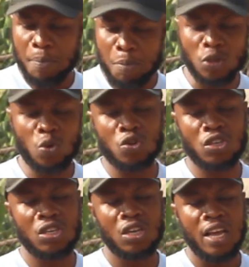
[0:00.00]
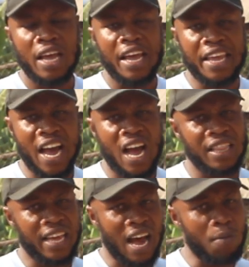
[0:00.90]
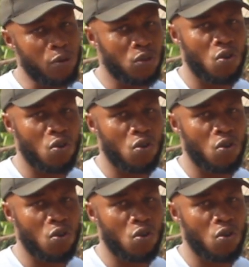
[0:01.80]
bottles. Yeah, they can put